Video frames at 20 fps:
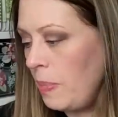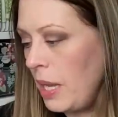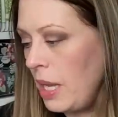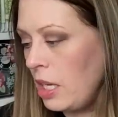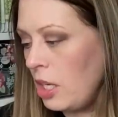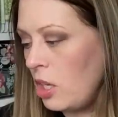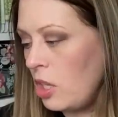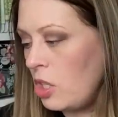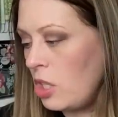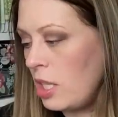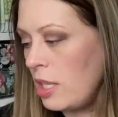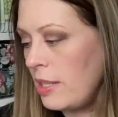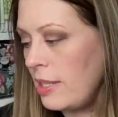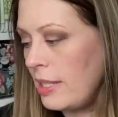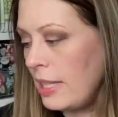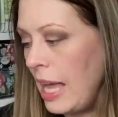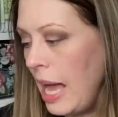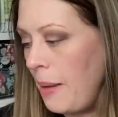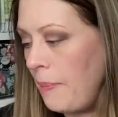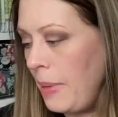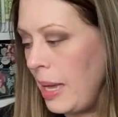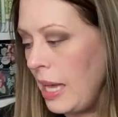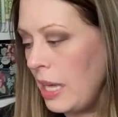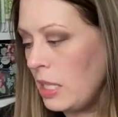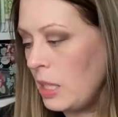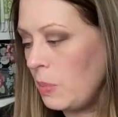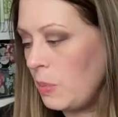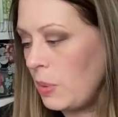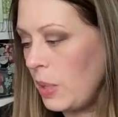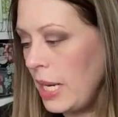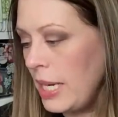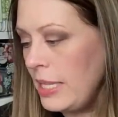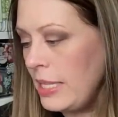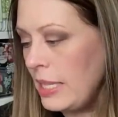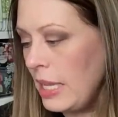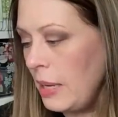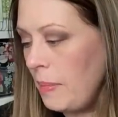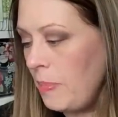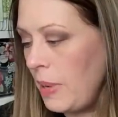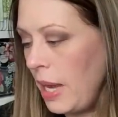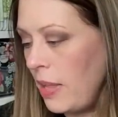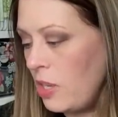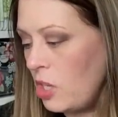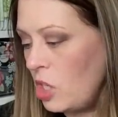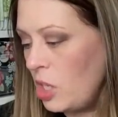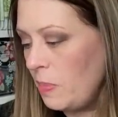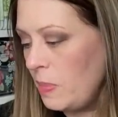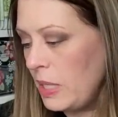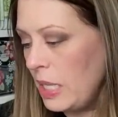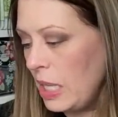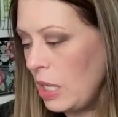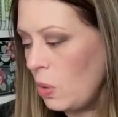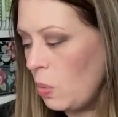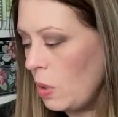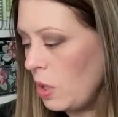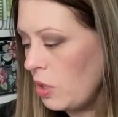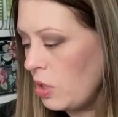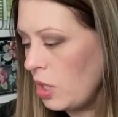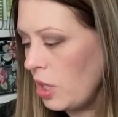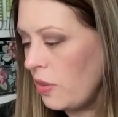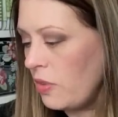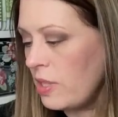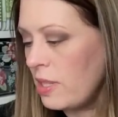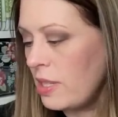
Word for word: Pincushion Slap Band Bracelet by the Gypsy Quilter.